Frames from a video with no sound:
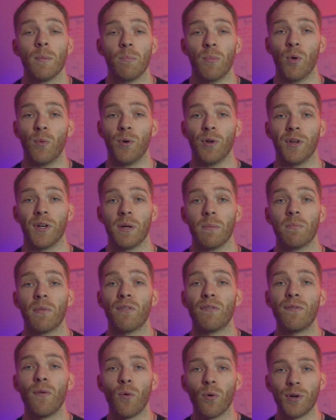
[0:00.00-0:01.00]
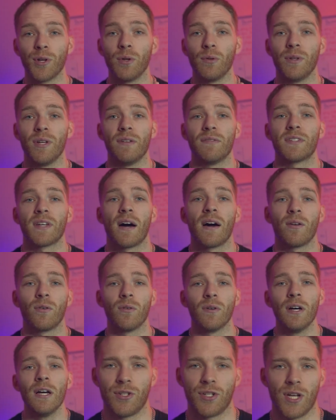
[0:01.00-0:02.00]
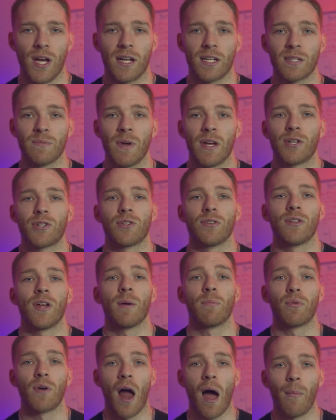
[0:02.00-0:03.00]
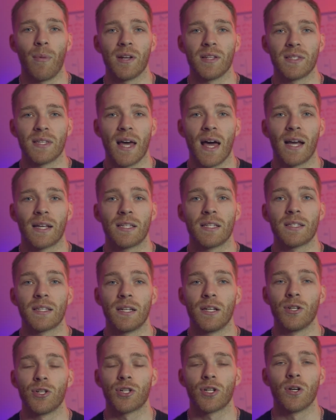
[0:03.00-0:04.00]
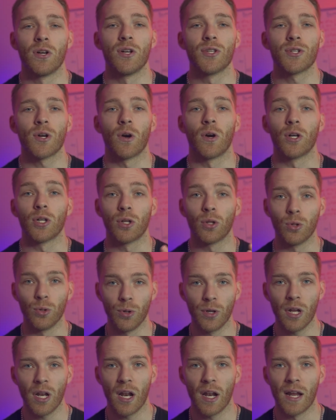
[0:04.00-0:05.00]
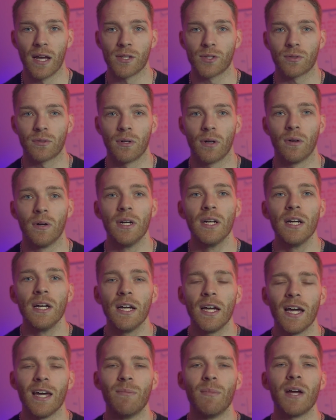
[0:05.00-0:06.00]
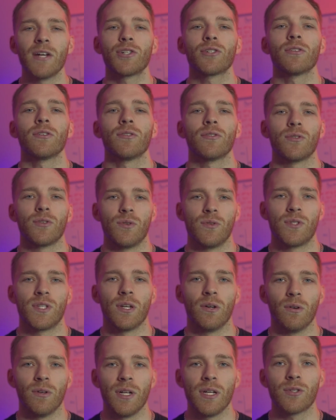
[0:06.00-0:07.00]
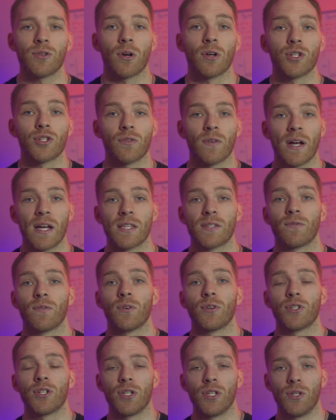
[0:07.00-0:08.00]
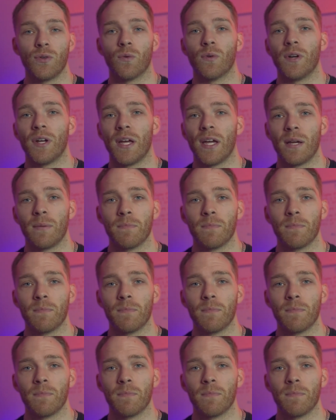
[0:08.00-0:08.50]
But really, before you leave title, check to make sure that property taxes and insurance are included in escrow, and make sure the utilities are transferred to your name.